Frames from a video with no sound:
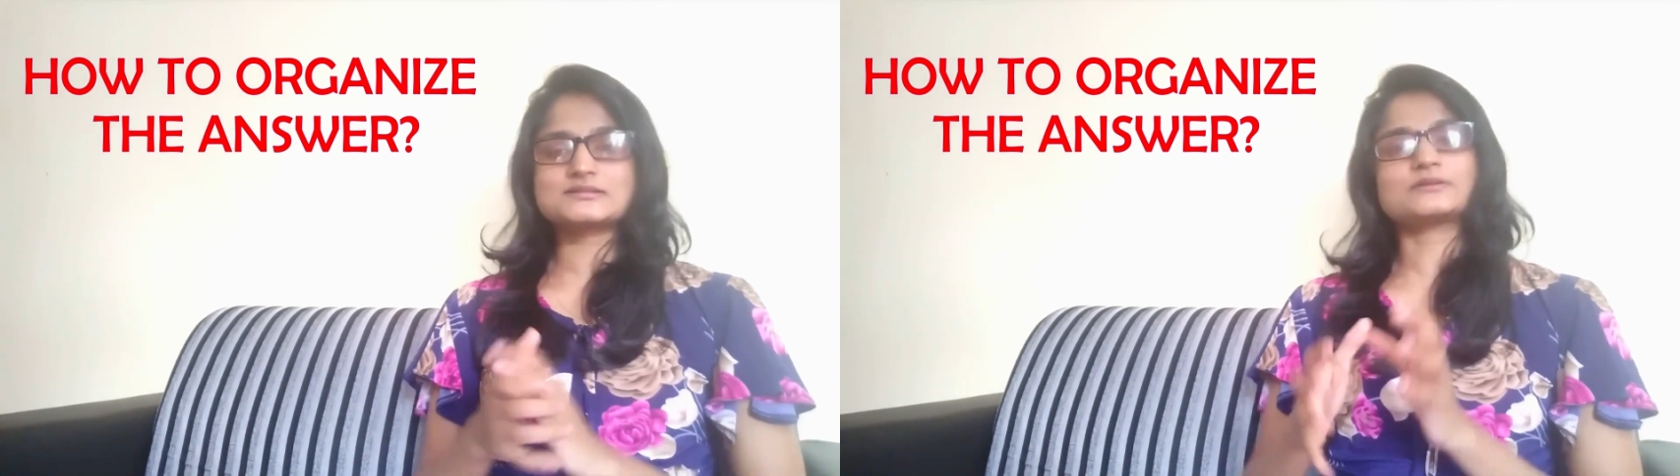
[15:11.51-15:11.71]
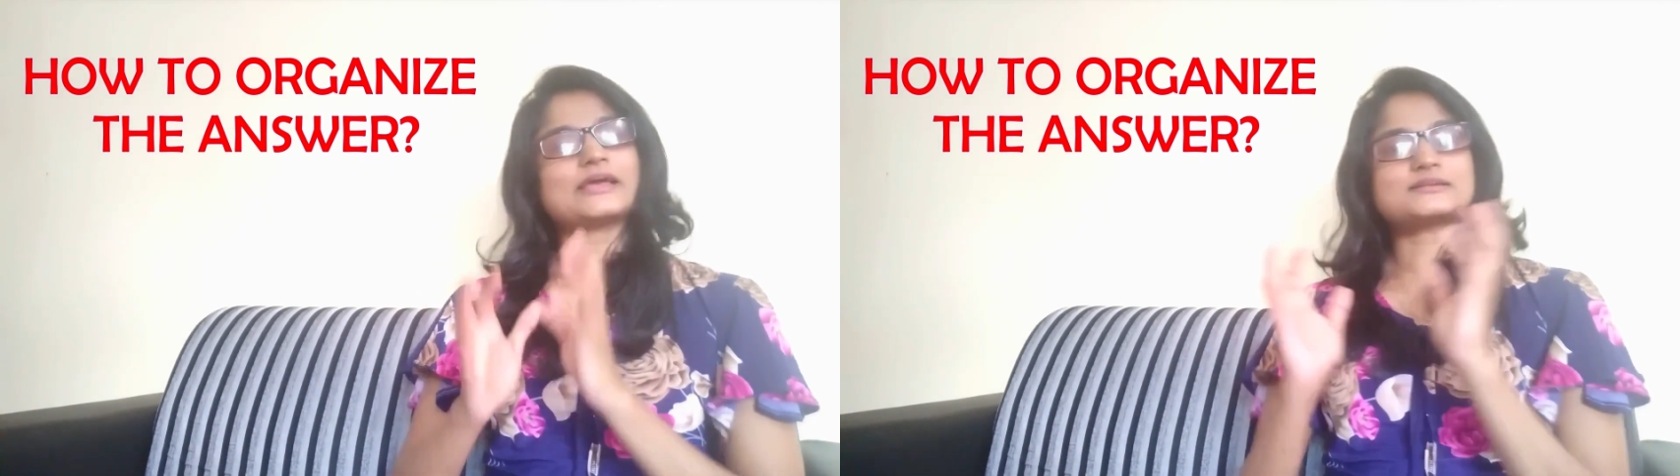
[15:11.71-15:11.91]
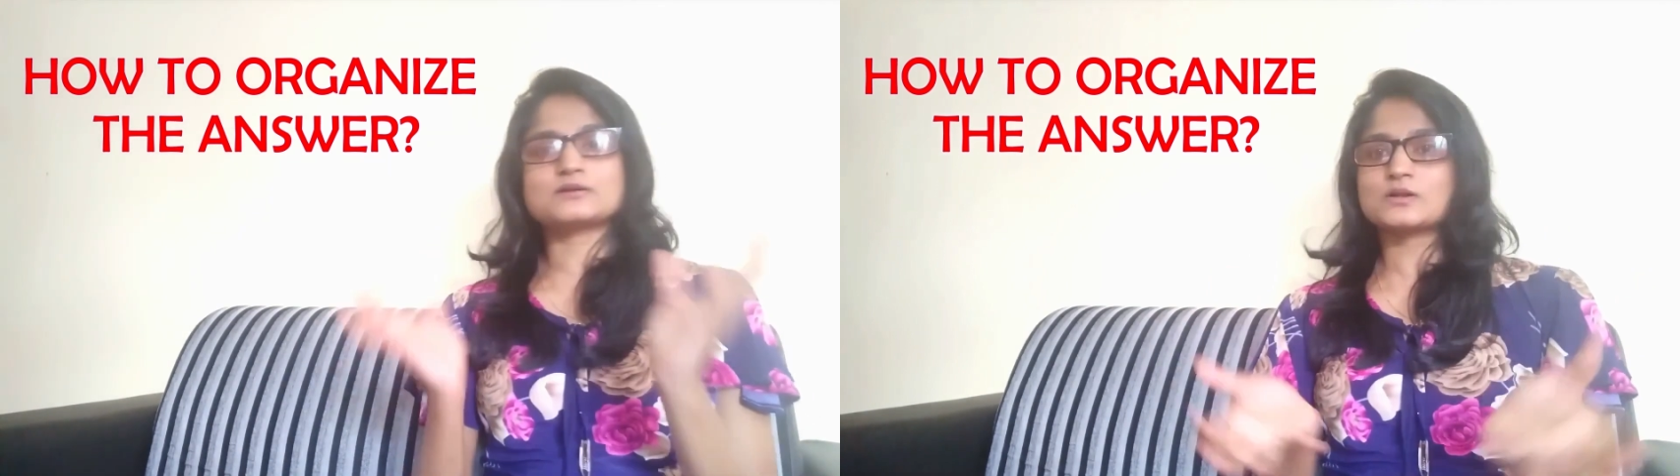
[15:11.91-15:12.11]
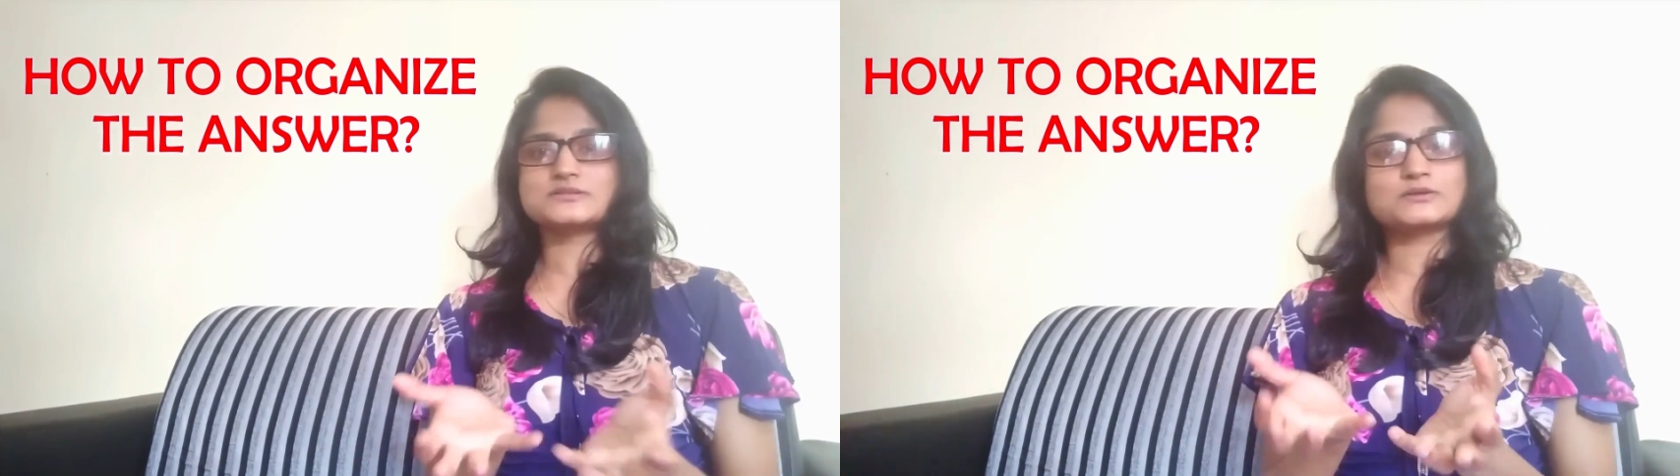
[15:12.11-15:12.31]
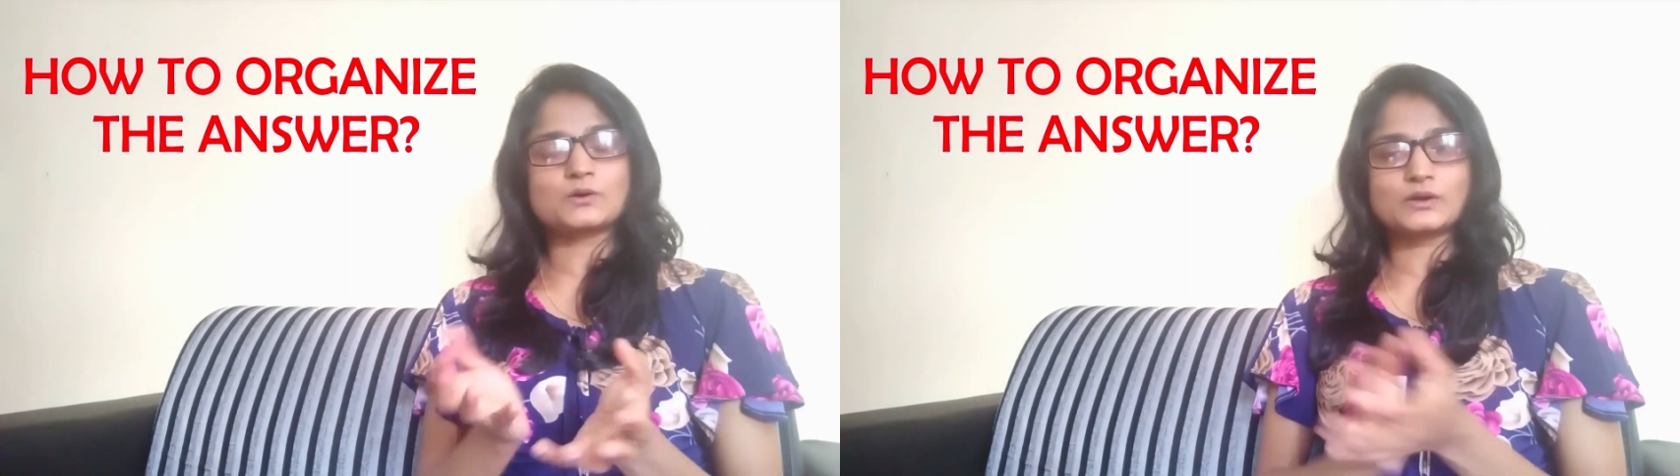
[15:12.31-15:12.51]
So that
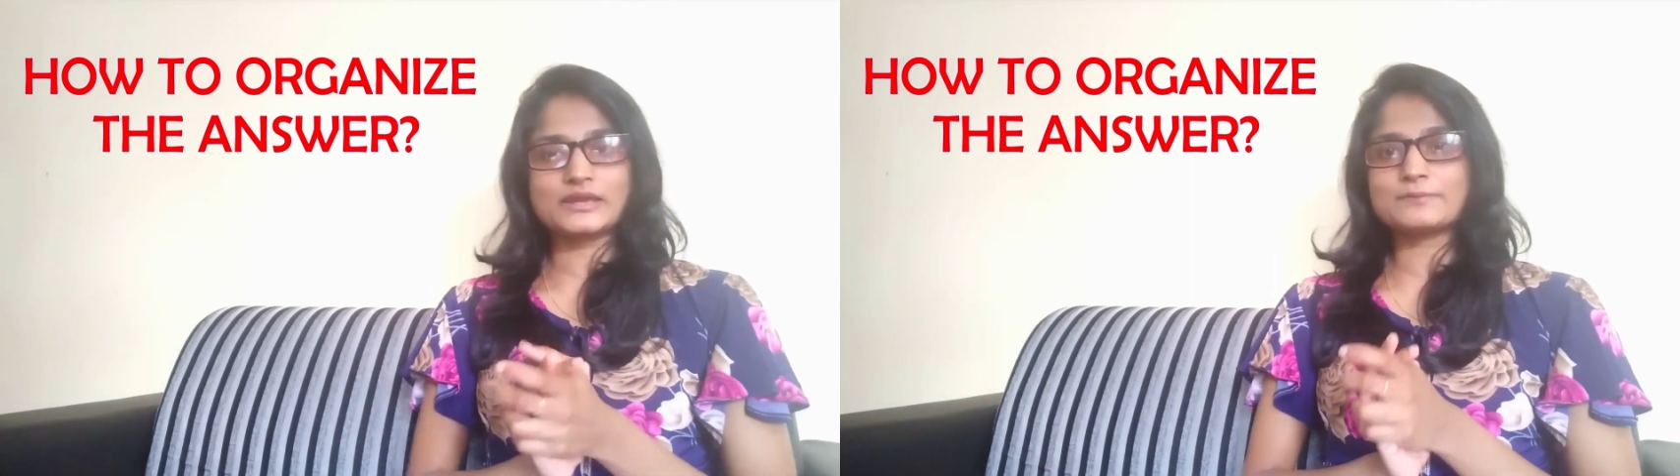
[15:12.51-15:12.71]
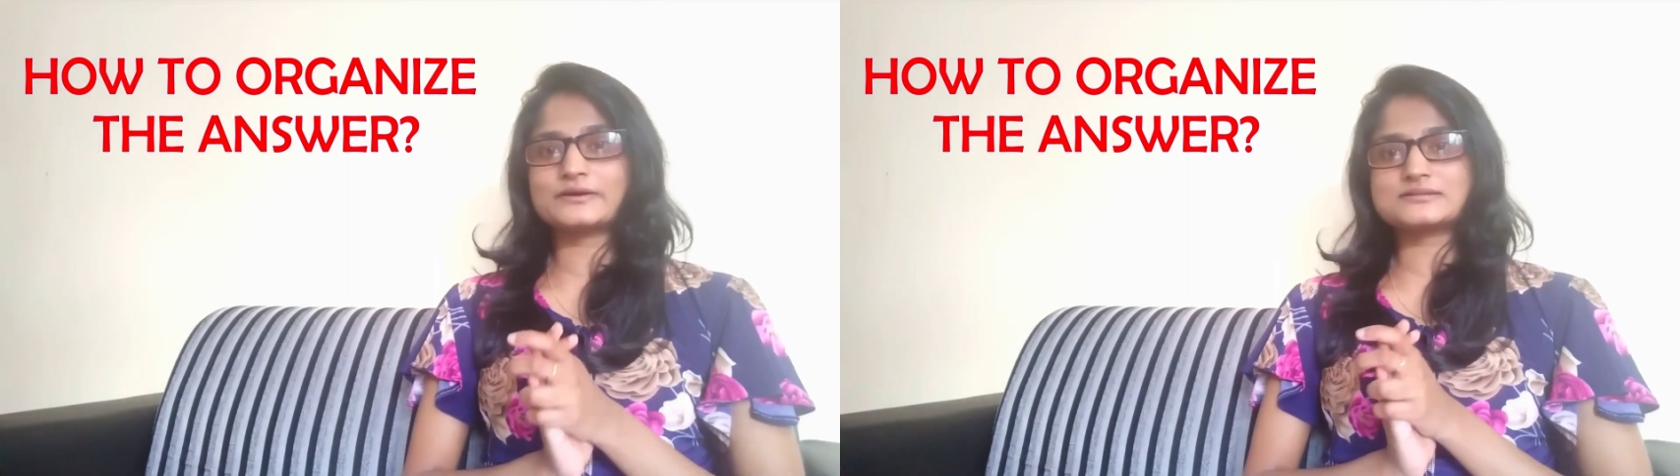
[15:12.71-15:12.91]
also okay.